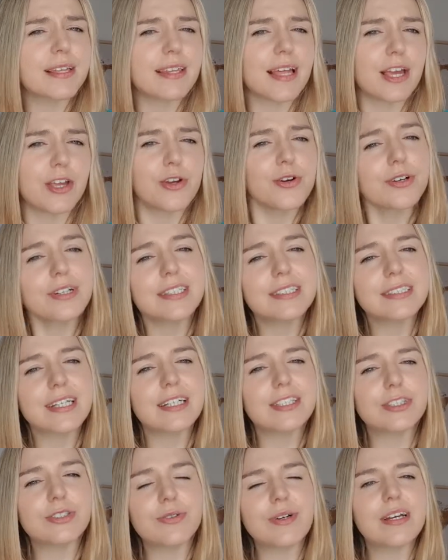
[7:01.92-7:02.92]
that you're going to
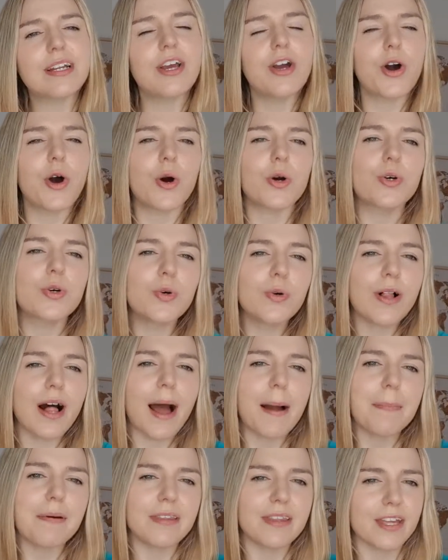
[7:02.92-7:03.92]
start doing or cool
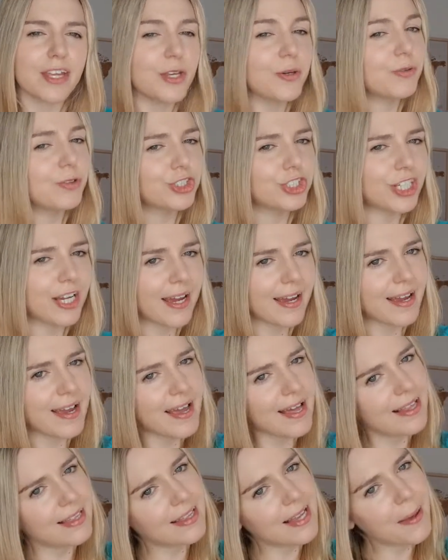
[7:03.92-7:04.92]
habit that you want to share,
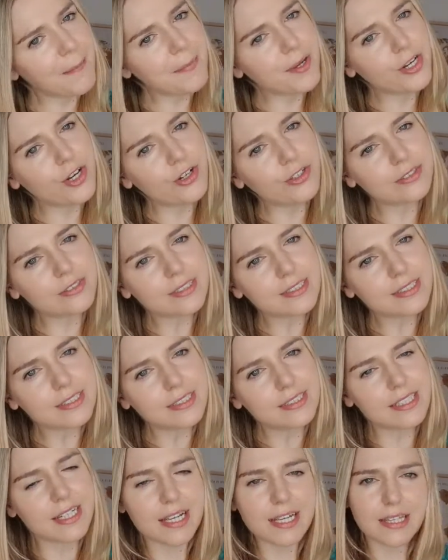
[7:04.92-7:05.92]
let me know
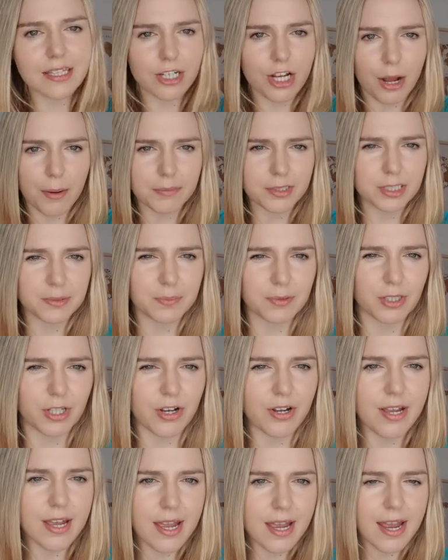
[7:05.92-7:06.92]
in the comments
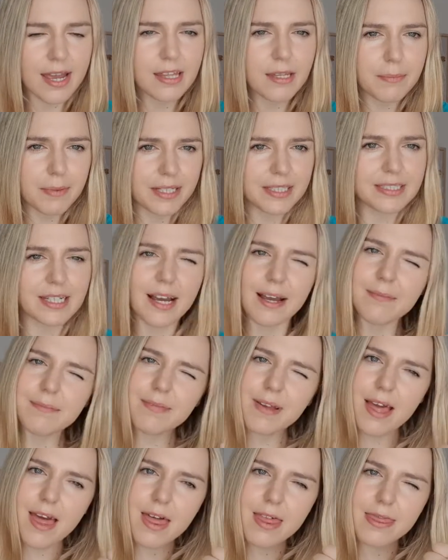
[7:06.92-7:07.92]
below. In the meantime,
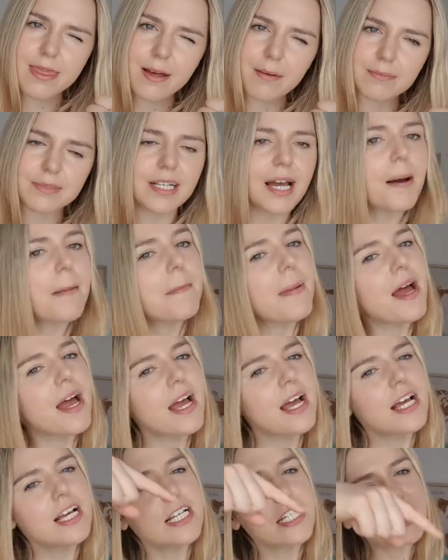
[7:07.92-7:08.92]
thumbs up,
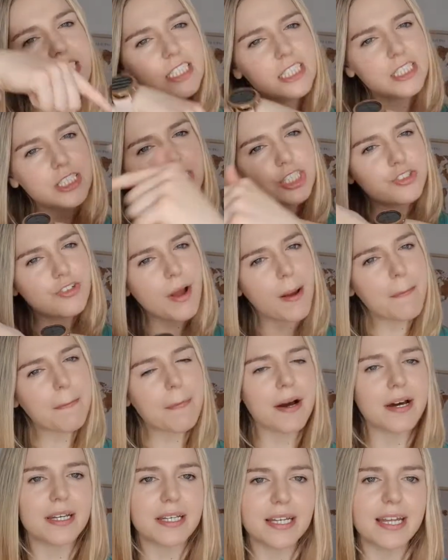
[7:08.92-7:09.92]
subscribe
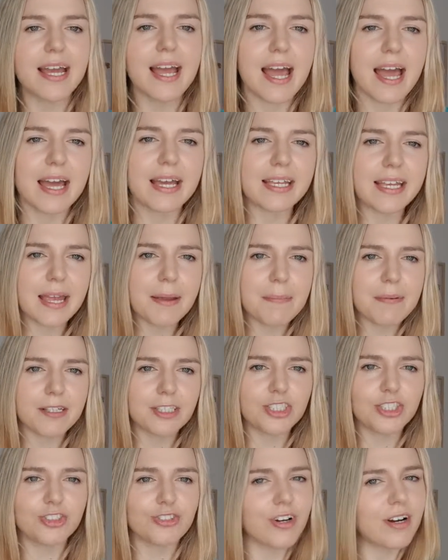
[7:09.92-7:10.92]
button, and keeping
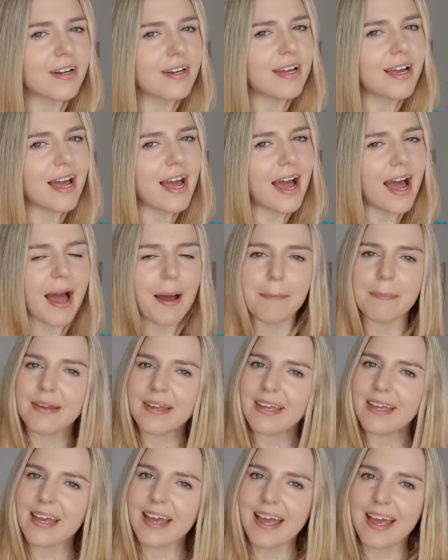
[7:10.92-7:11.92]
strong,
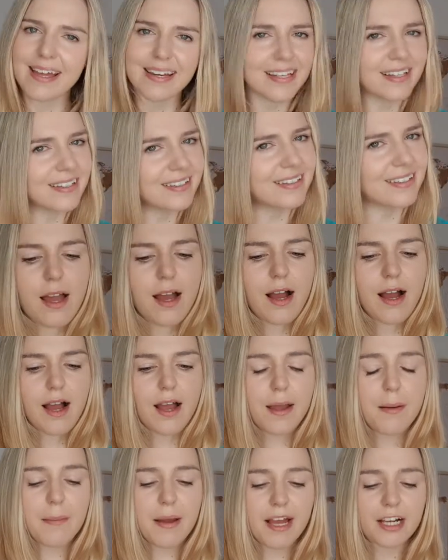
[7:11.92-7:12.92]
happy, and healthy. I
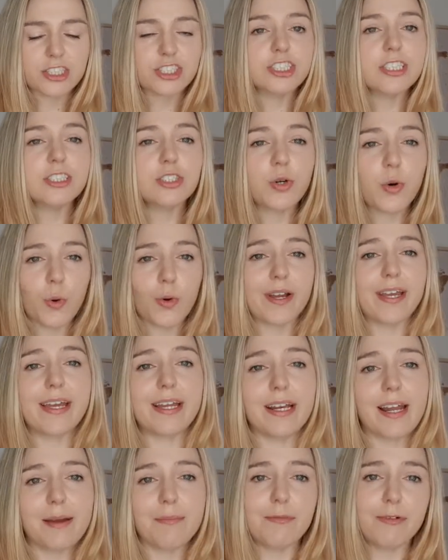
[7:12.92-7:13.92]
am actually
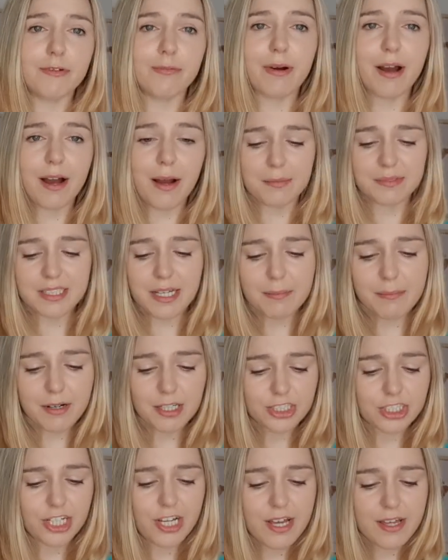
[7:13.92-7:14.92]
talking and moving my arms that
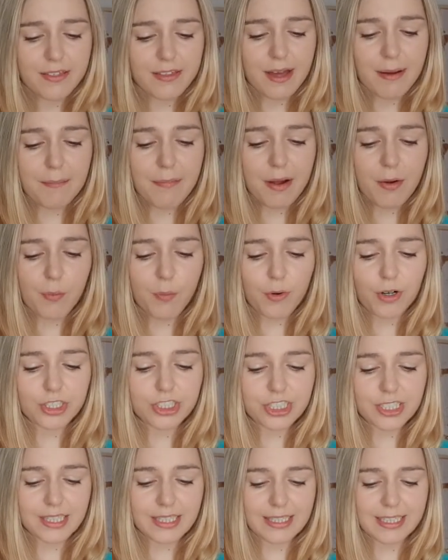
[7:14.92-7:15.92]
much that my
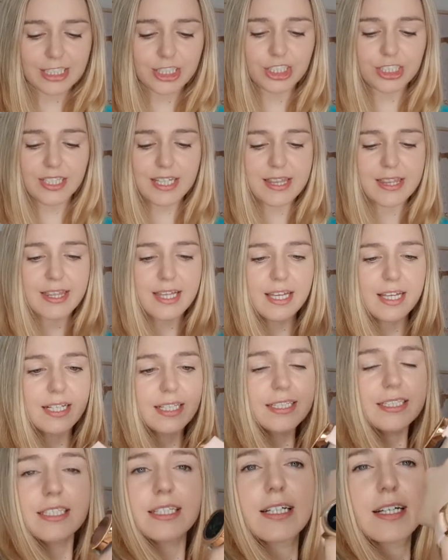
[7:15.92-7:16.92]
watch literally
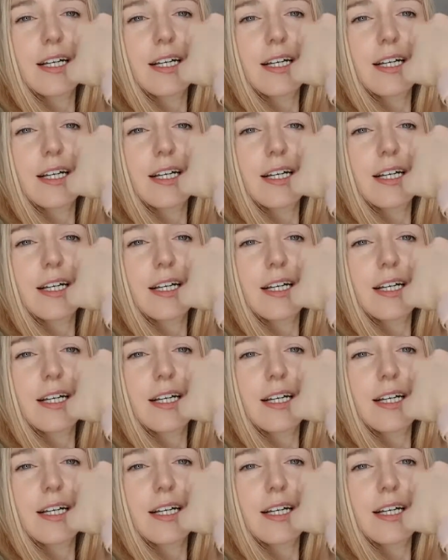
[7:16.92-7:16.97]
thinks